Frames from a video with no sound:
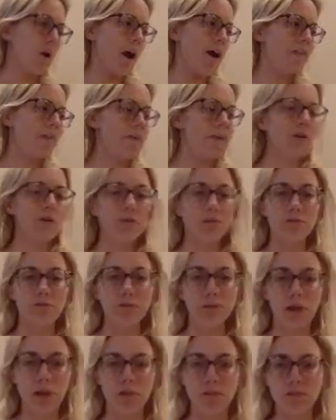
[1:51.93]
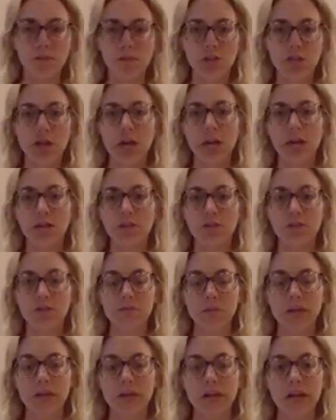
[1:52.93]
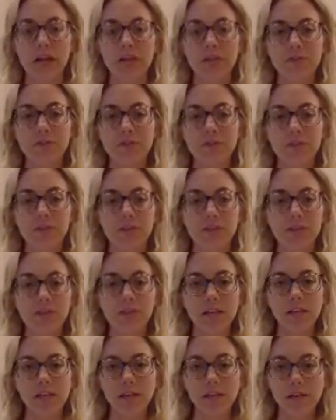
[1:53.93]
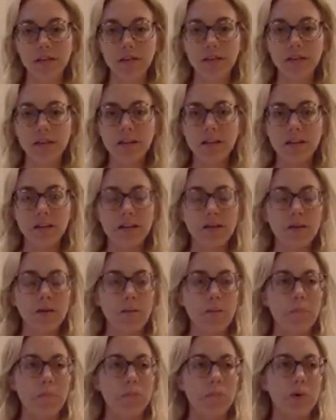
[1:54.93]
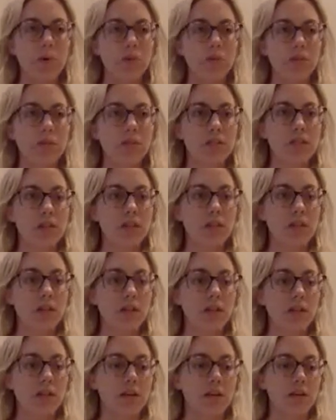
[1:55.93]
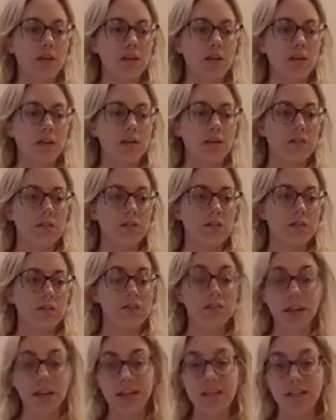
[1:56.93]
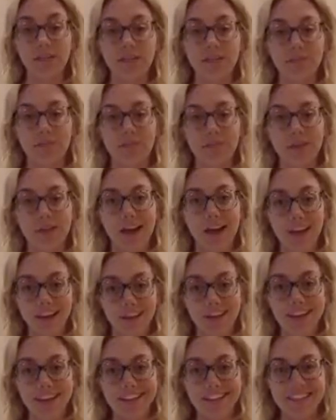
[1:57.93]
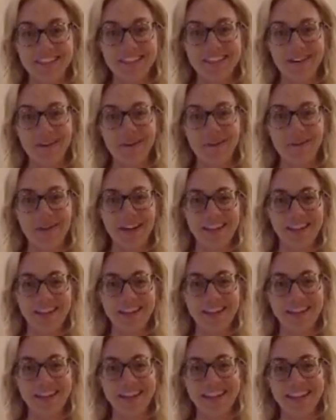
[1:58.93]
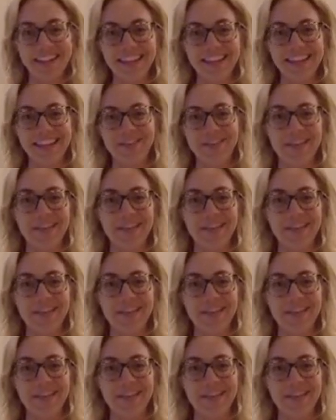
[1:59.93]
I've been going through a lot of change in my life recently, mostly in various areas. So in the